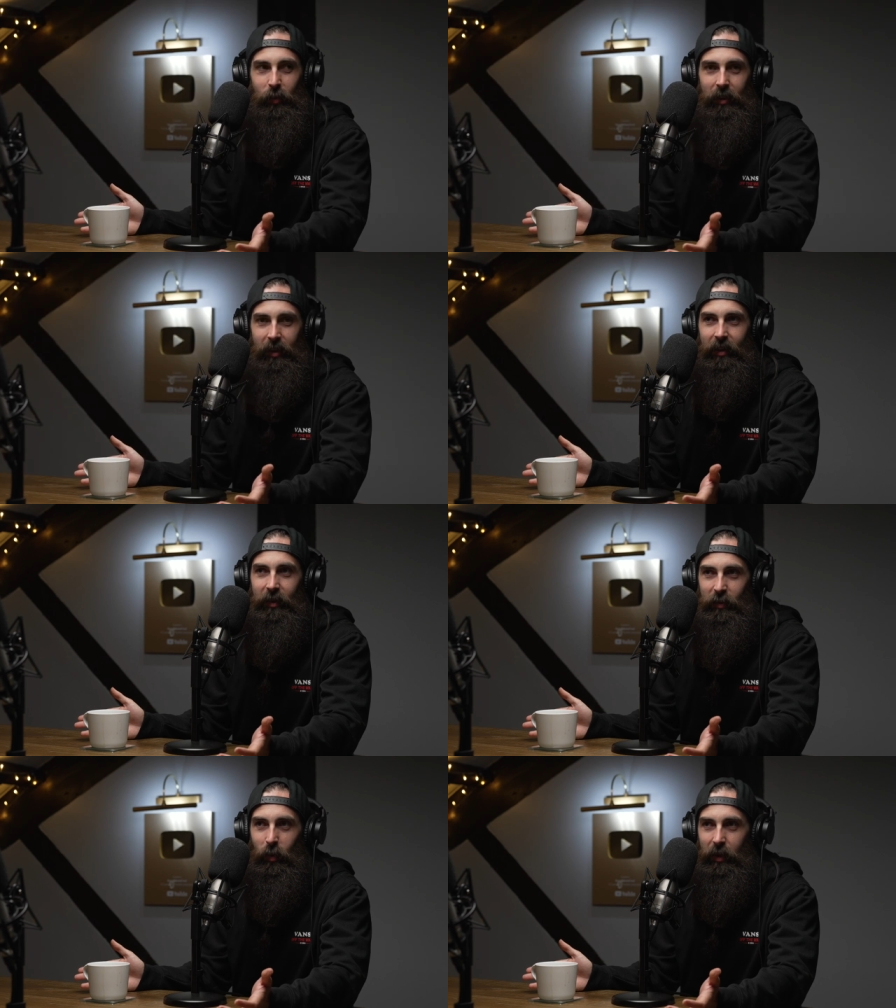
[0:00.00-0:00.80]
what,
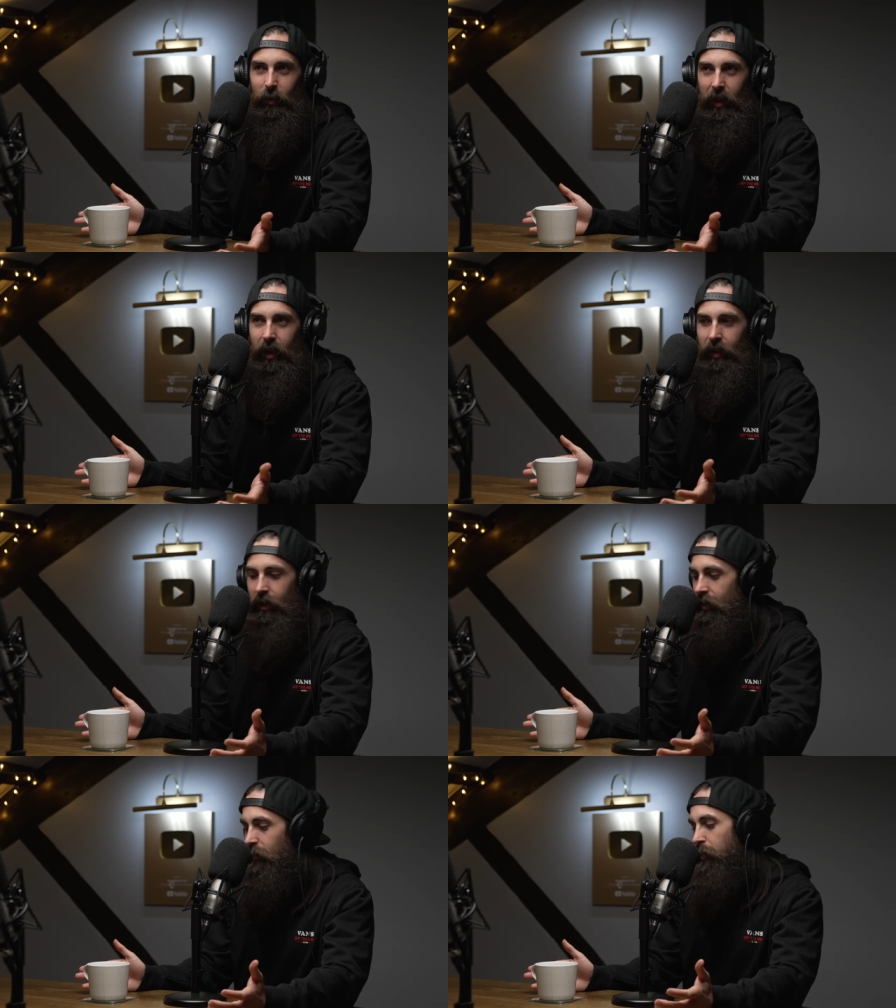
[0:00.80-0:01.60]
is what they were getting
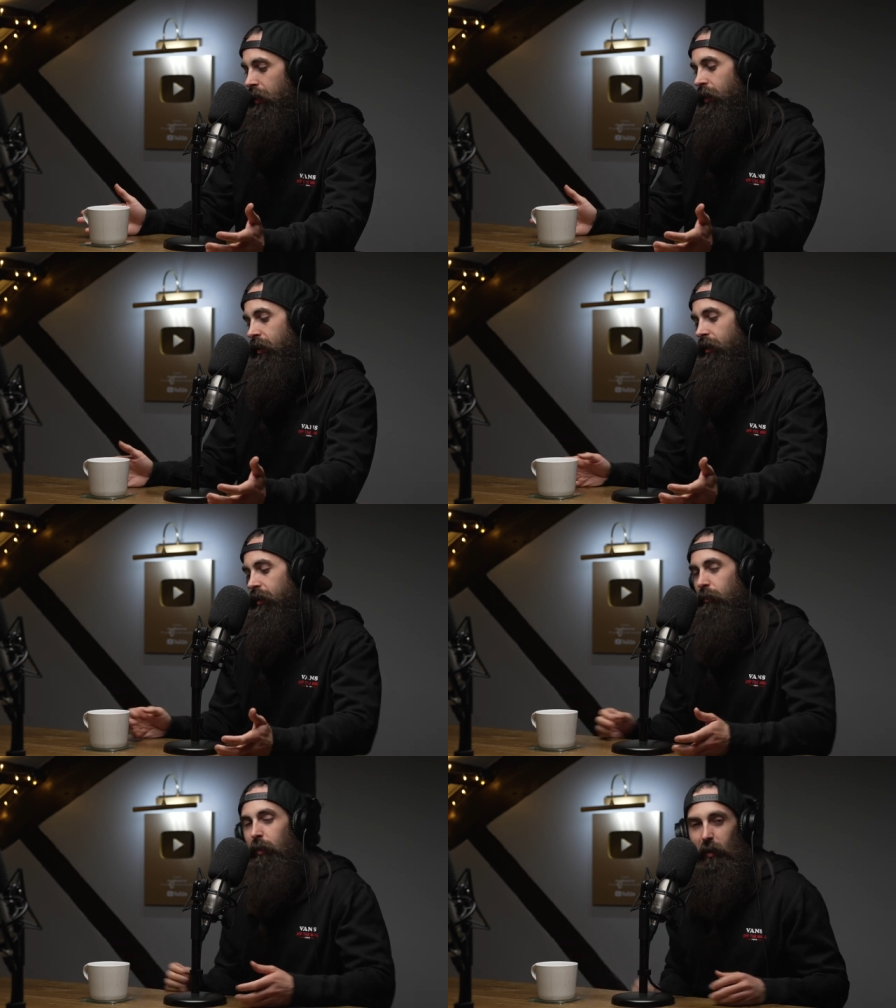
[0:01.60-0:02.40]
at. But
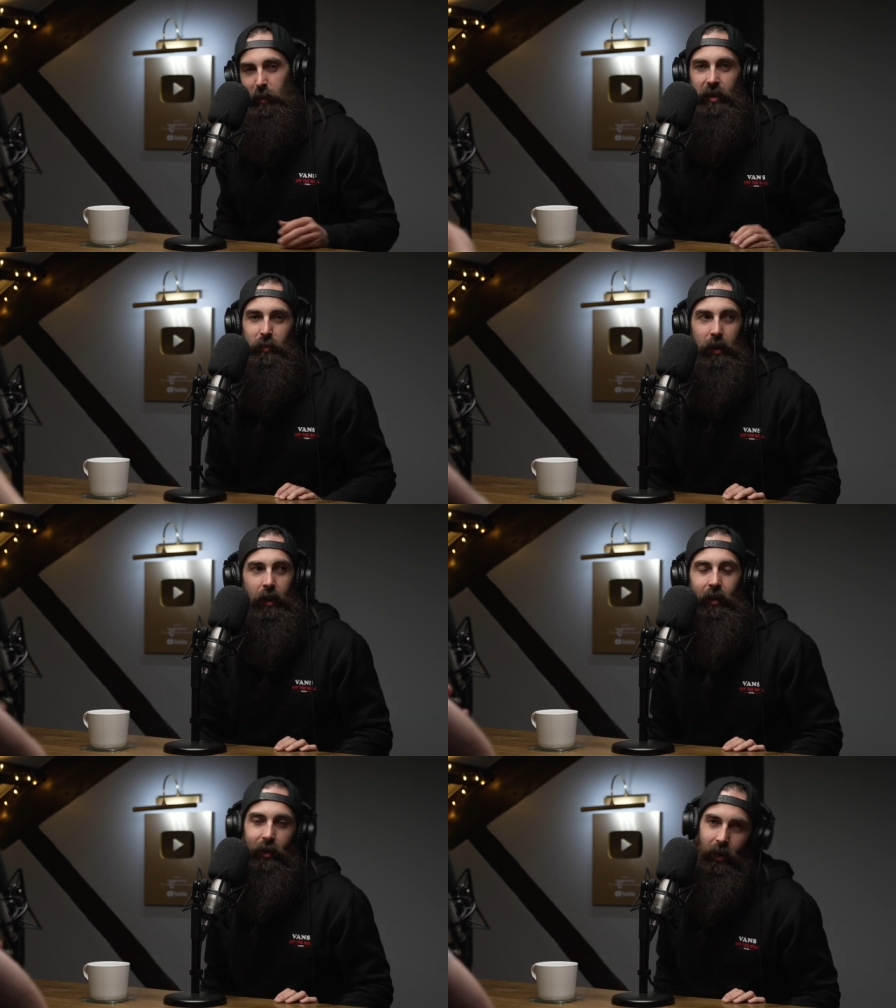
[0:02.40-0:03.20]
uh, no, Mrs. Beard
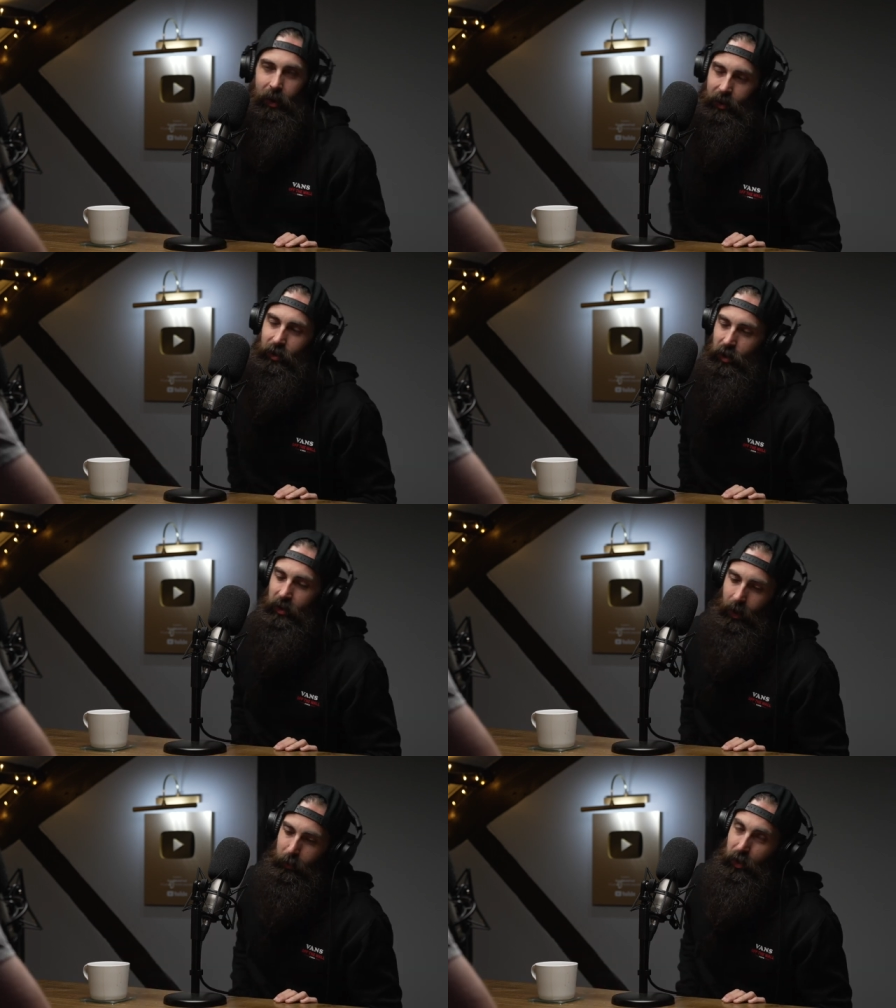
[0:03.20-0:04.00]
had a good. Uh,
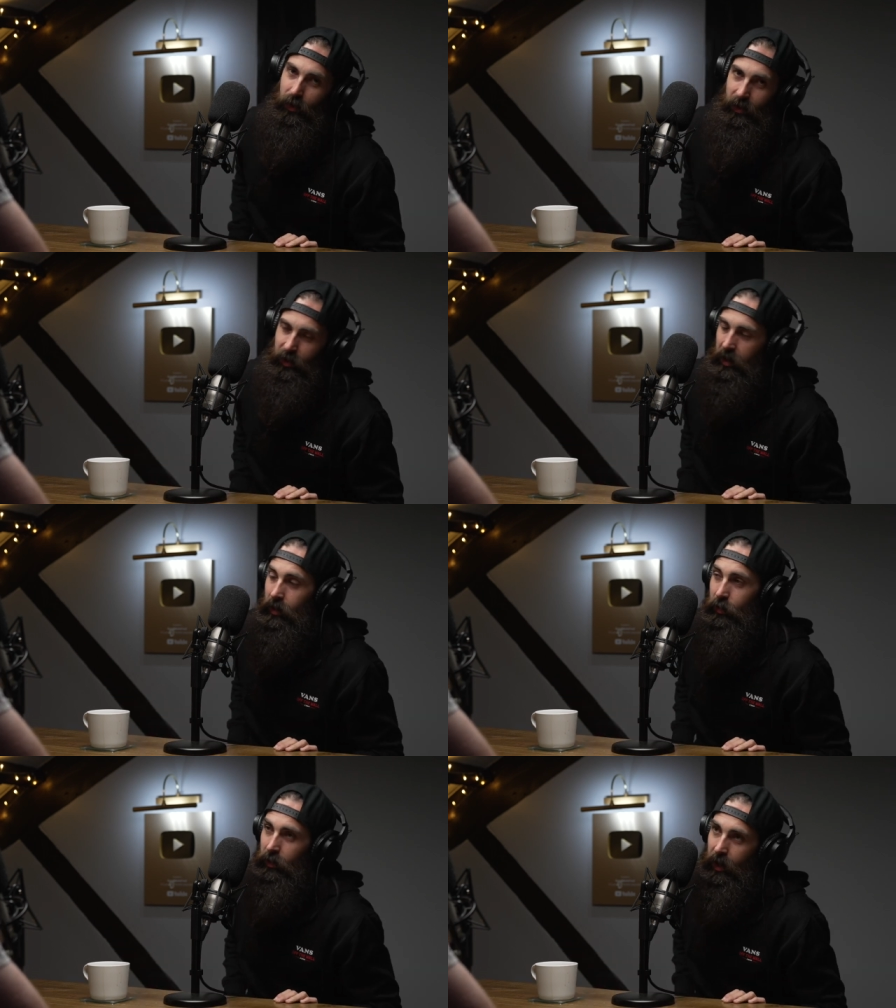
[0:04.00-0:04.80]
she, I'm joking. She had
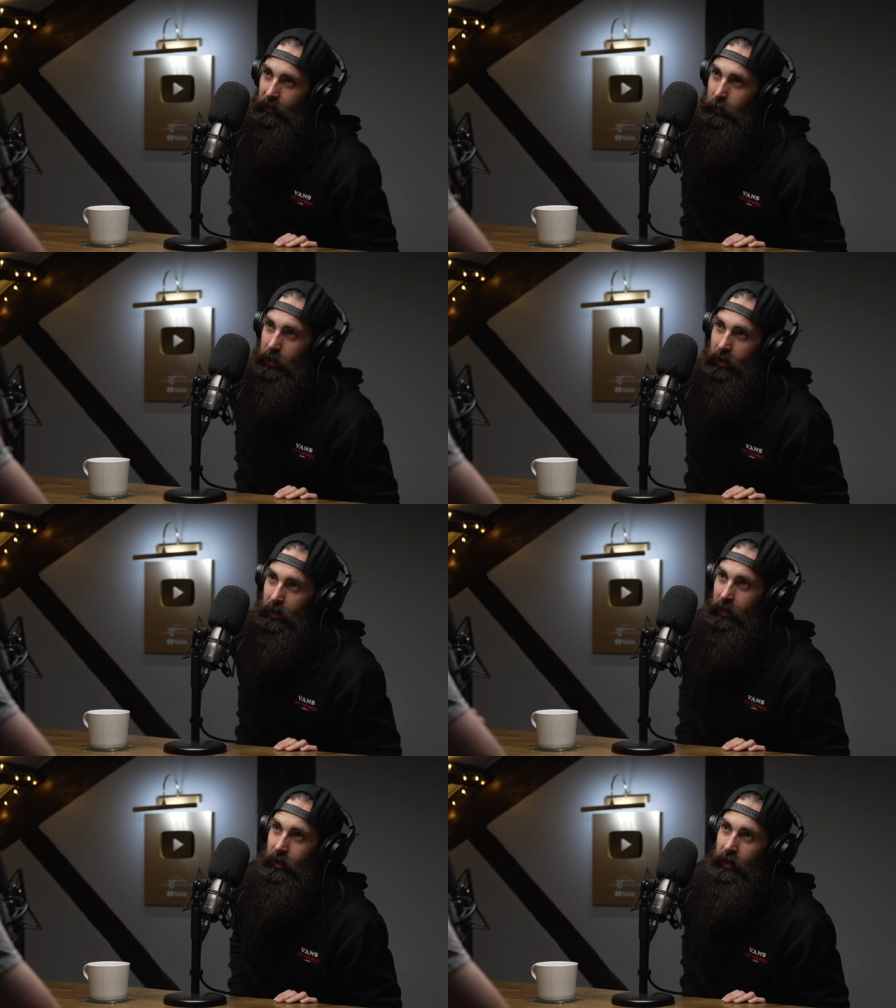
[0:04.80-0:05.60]
a good laugh at me
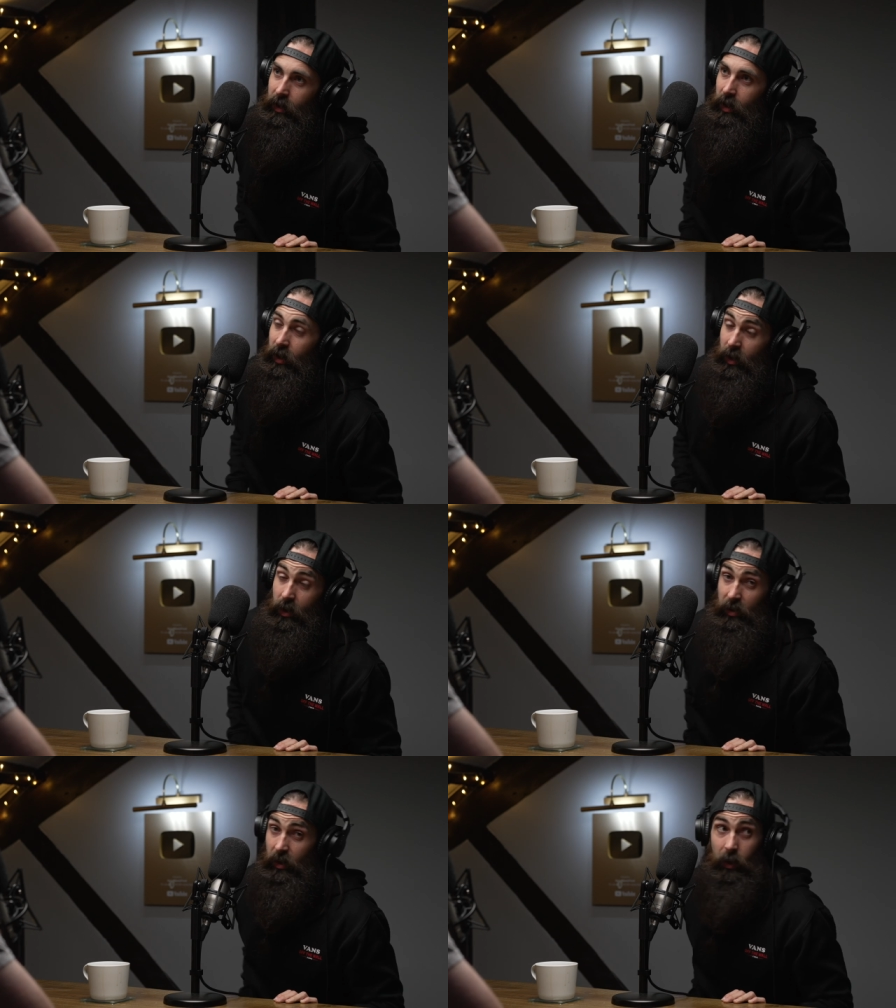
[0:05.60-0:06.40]

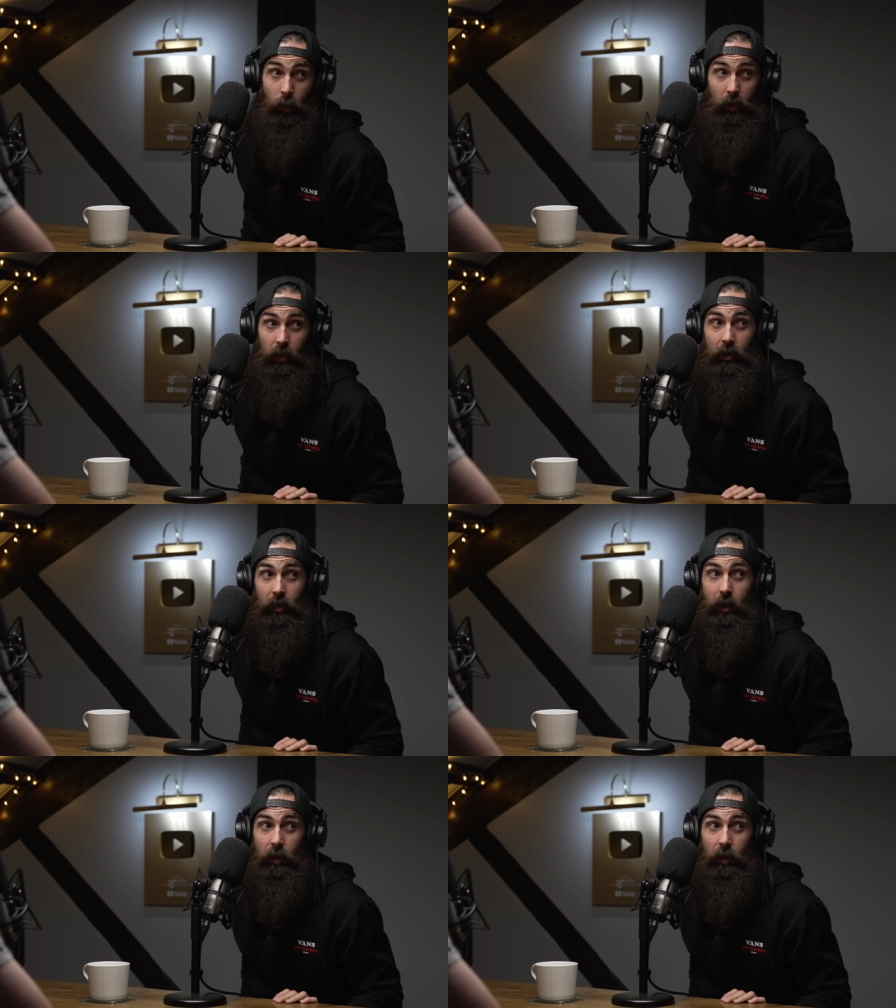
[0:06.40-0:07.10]
because uh, they weren't.